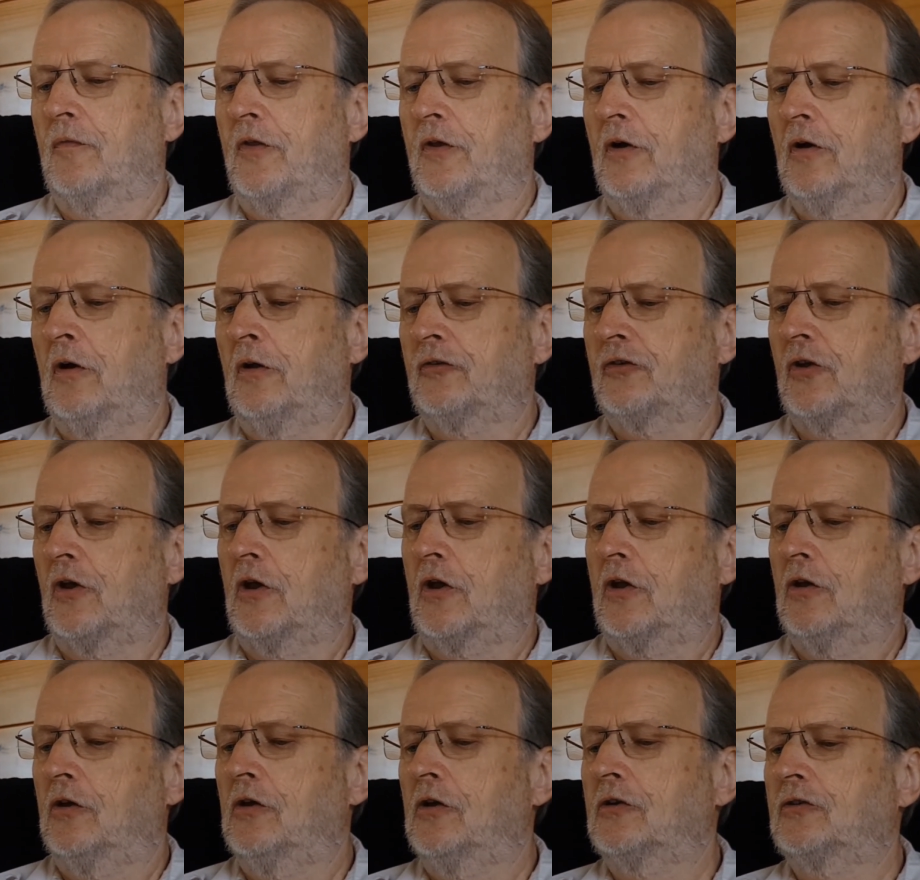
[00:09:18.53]
the answer
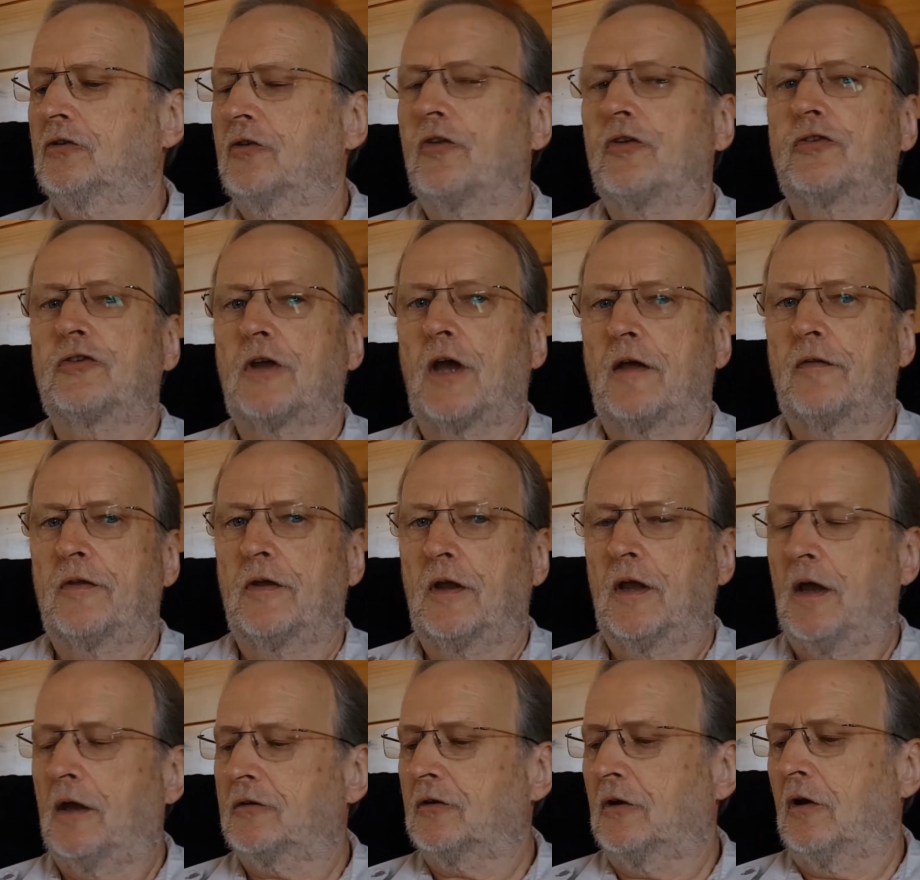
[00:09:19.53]
occurs to the
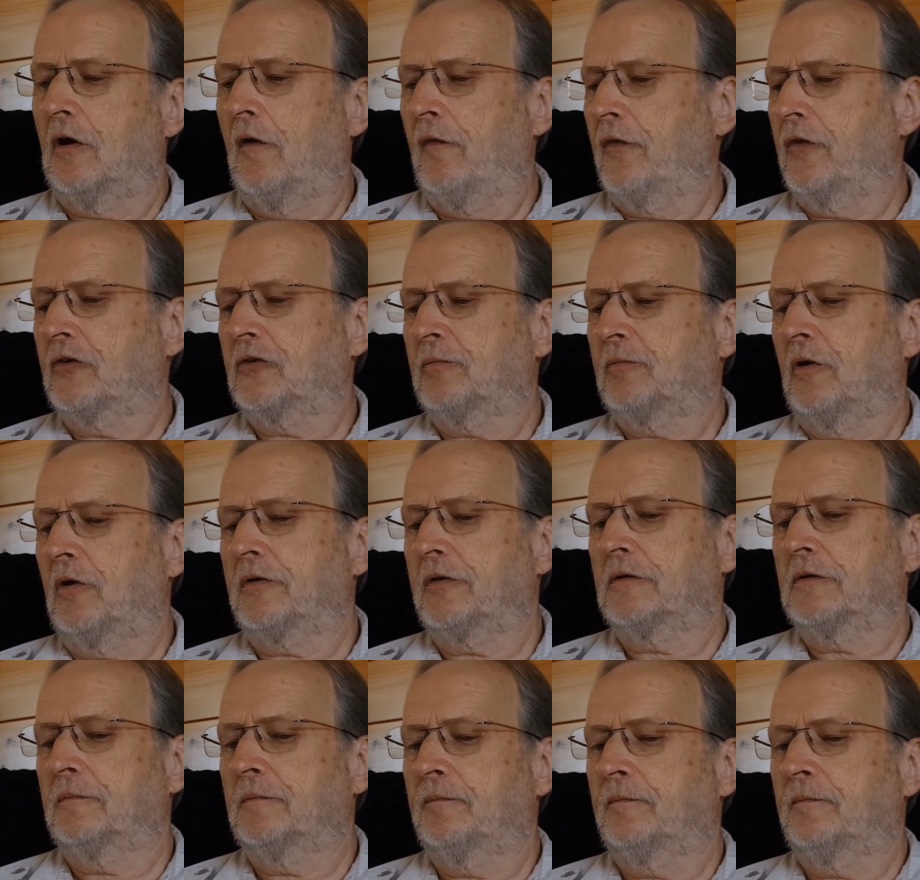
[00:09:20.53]
Tathagata on the spot.